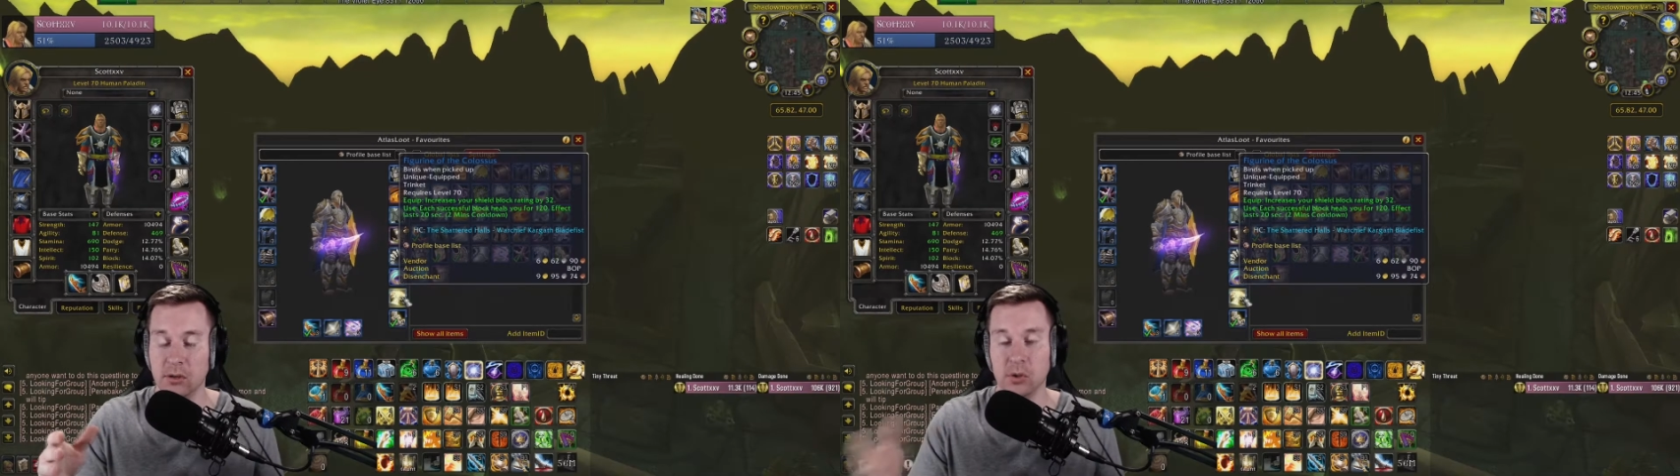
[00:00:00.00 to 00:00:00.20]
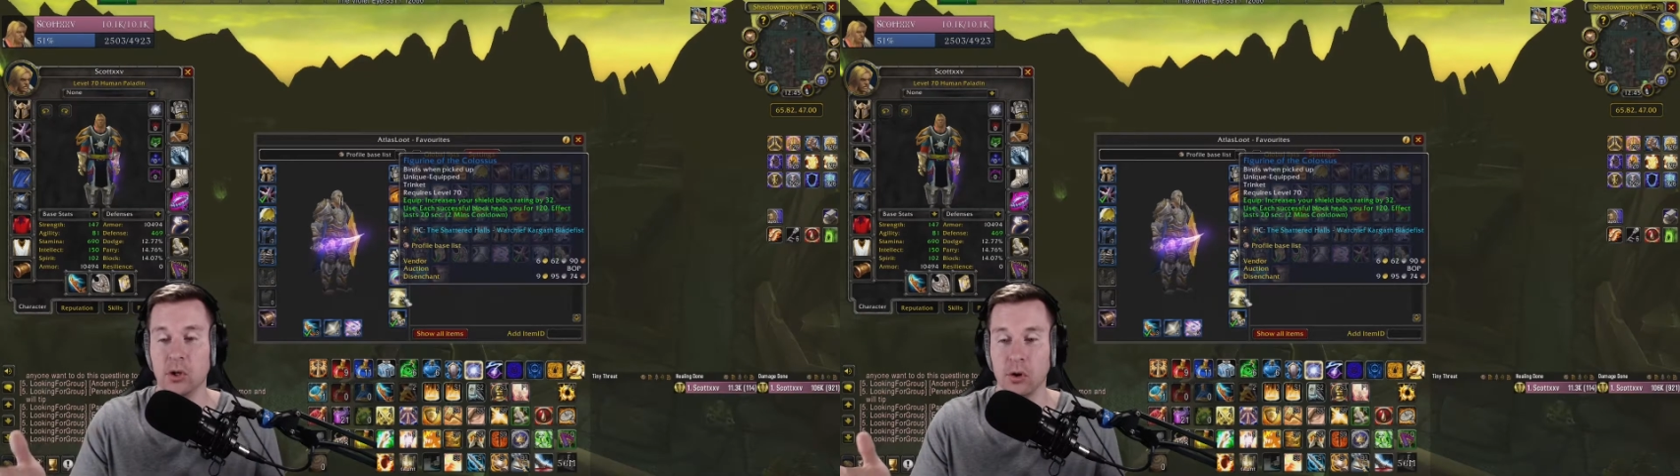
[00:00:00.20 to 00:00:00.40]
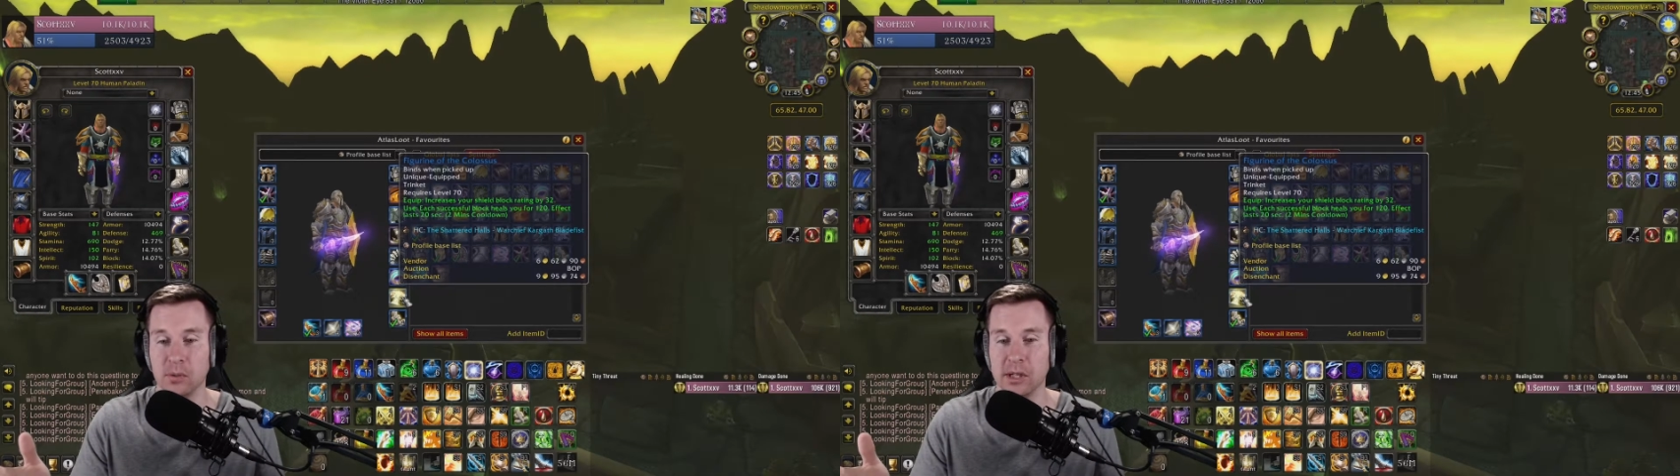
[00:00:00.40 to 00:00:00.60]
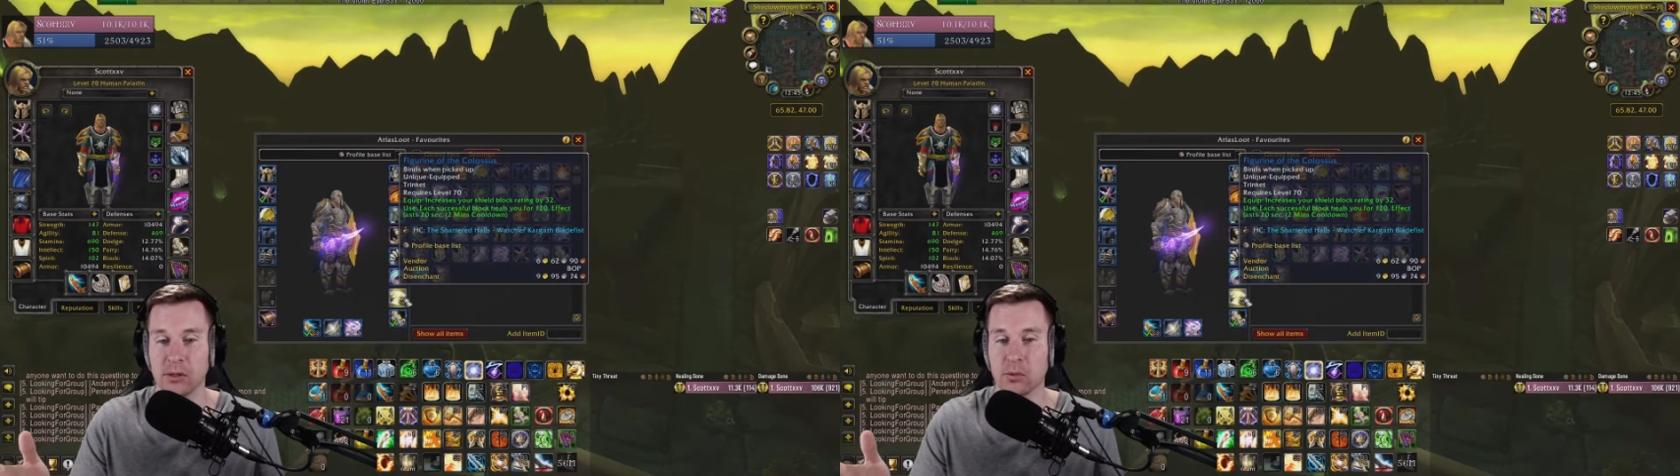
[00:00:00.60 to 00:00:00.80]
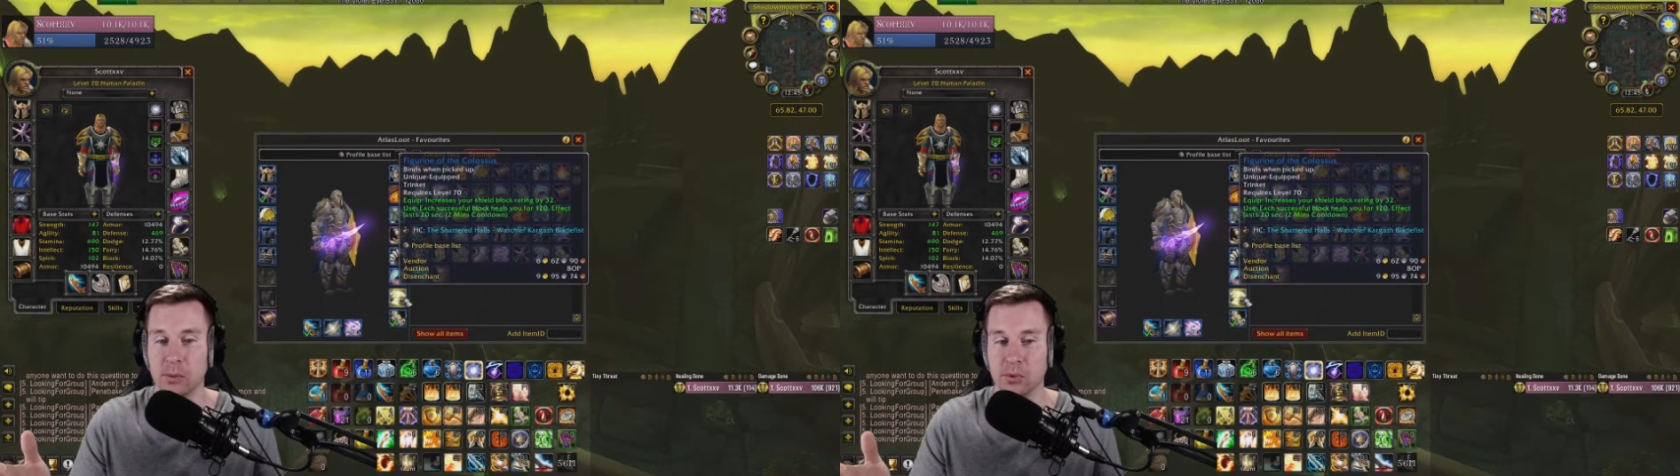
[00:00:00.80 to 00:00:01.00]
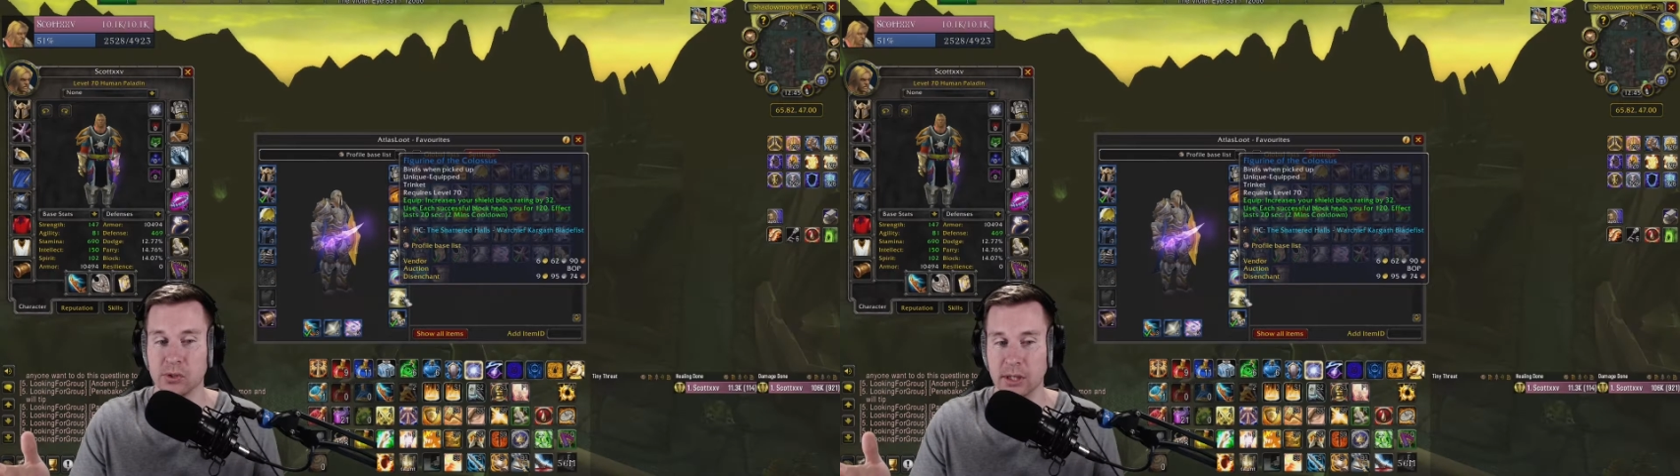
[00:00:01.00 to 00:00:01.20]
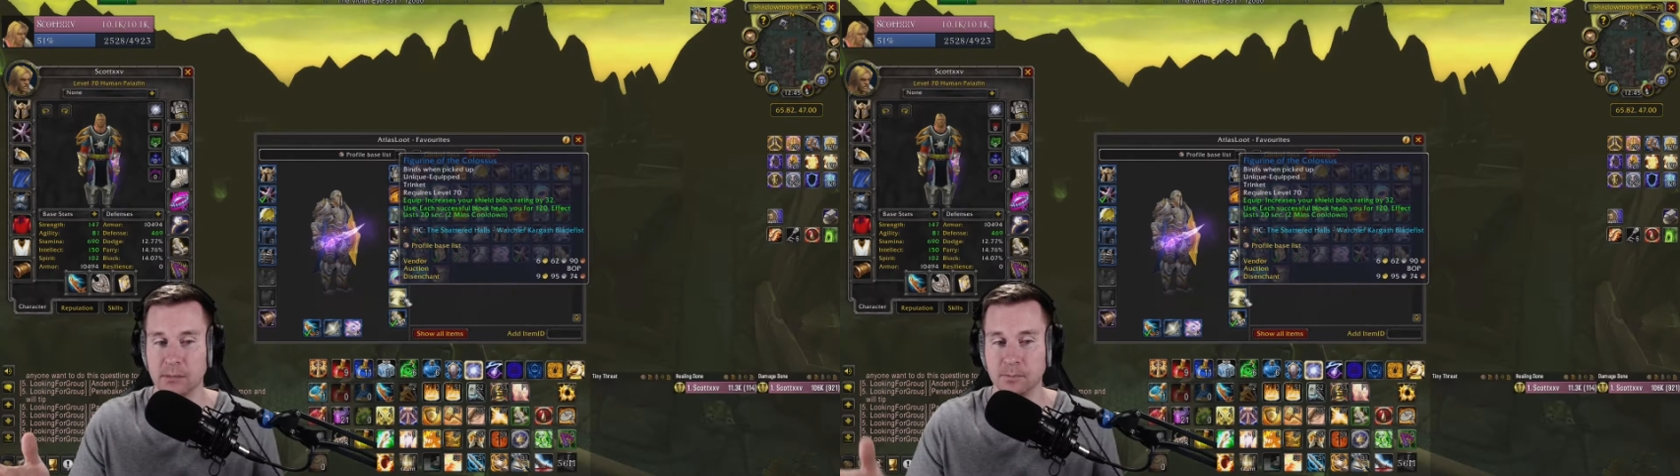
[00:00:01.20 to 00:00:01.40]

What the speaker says: would go up like 3%.